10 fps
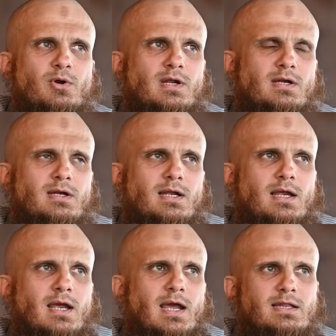in,
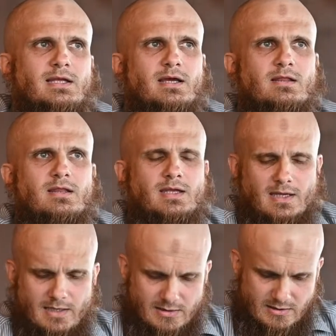and the other
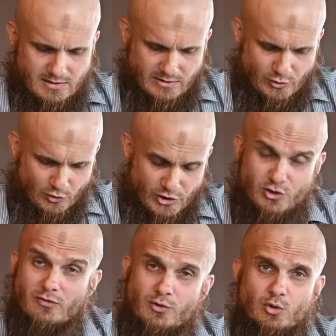thing is usage
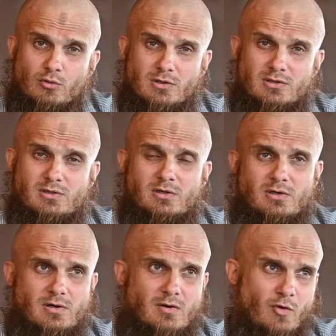of tools,
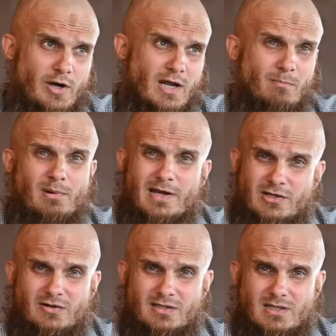avoiding
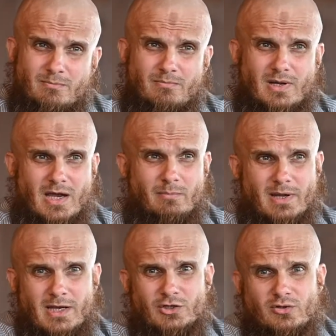plagiarism and
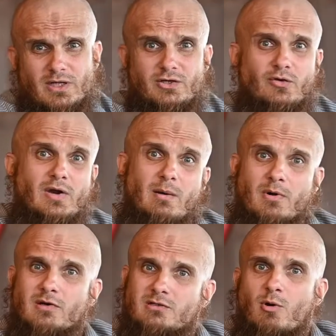making sure that your
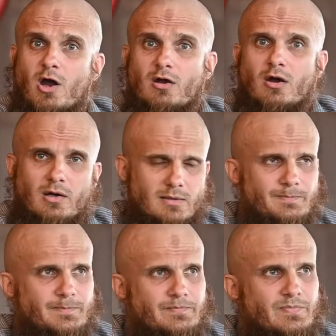grammar is spot on.
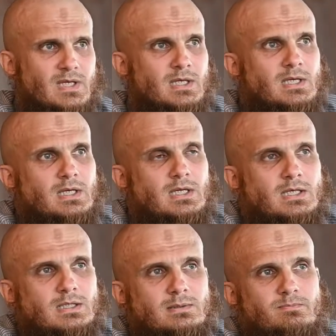
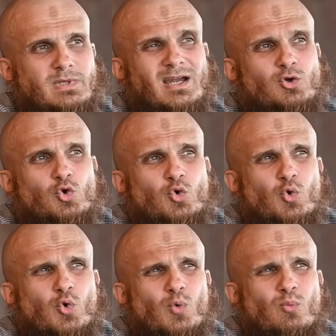There are
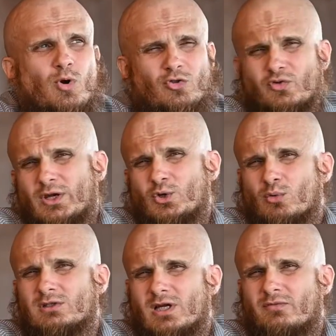2 or 3
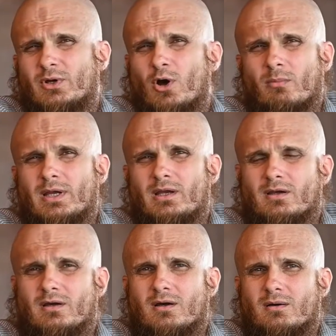tools that we normally
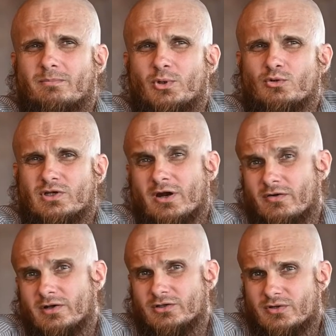use in our
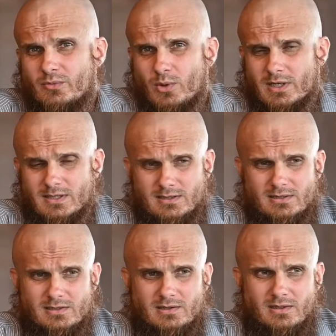industry. One
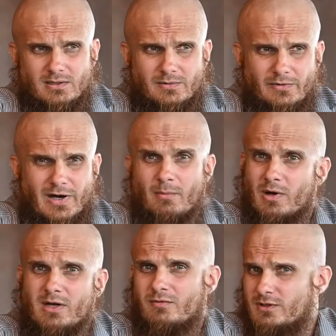is
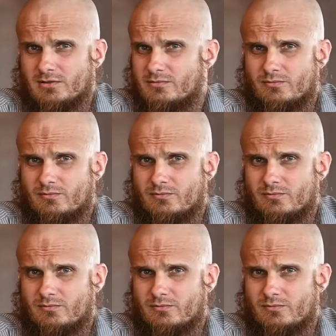Grammarly, which is